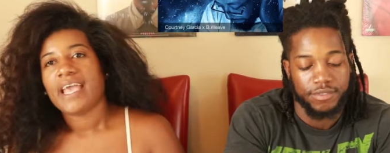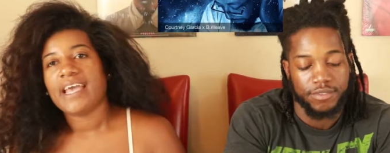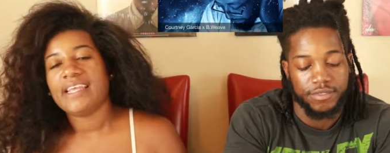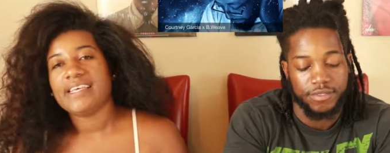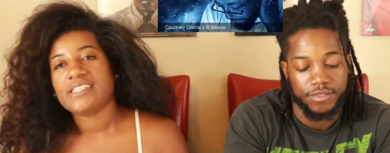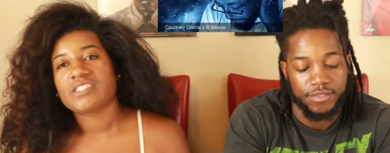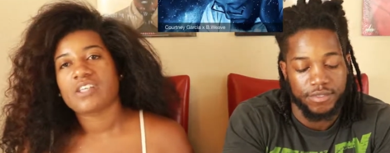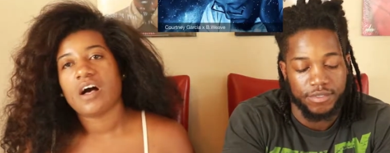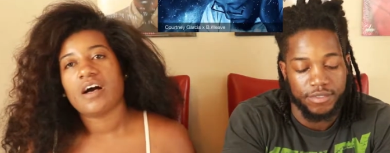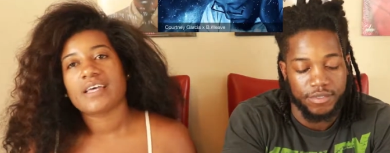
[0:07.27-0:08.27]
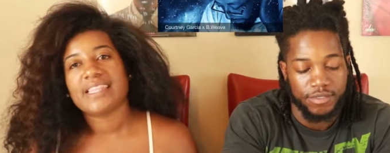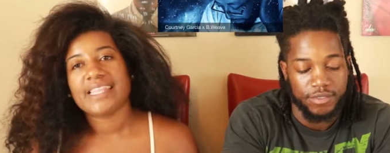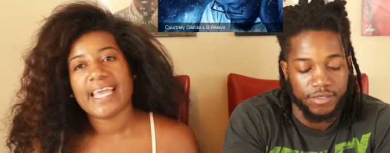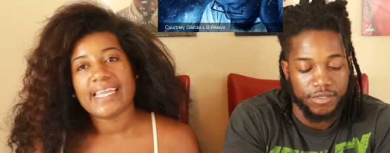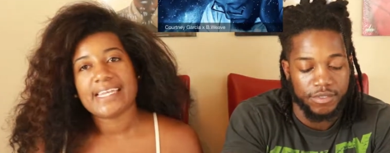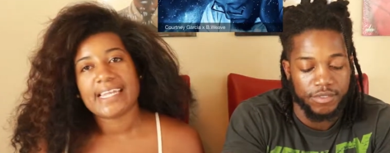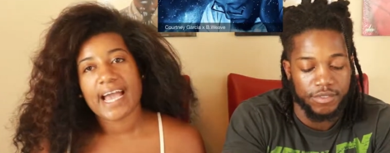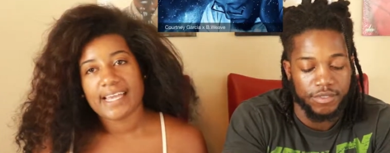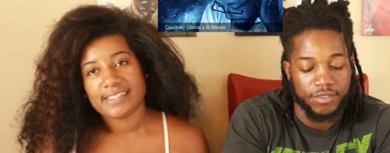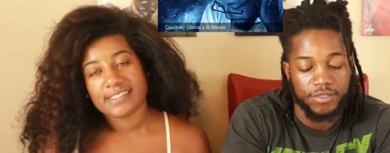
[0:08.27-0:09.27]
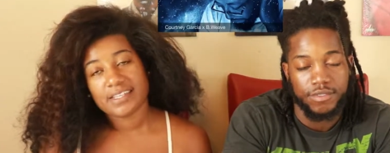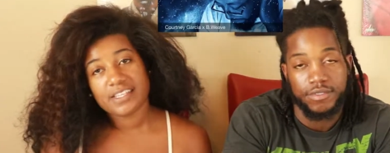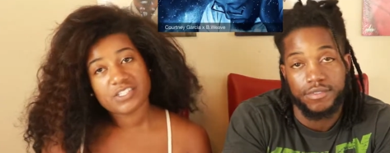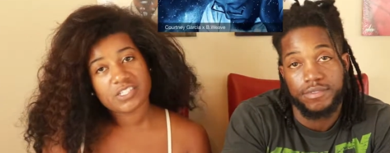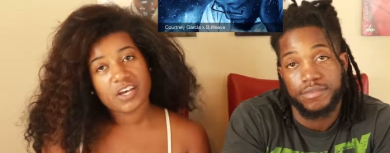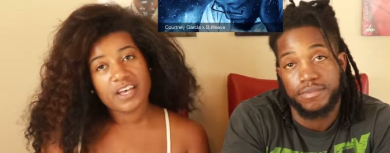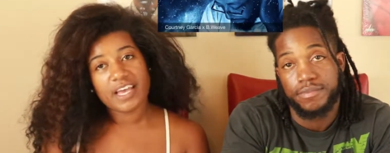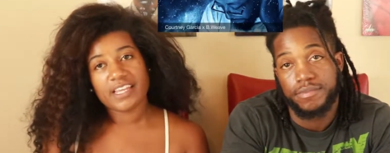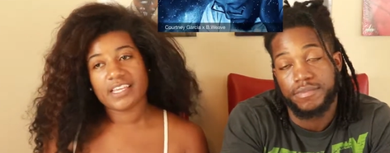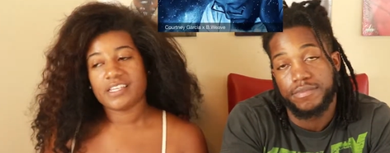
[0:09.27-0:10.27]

Speaker 1: and his song Late Night. So let's just go ahead and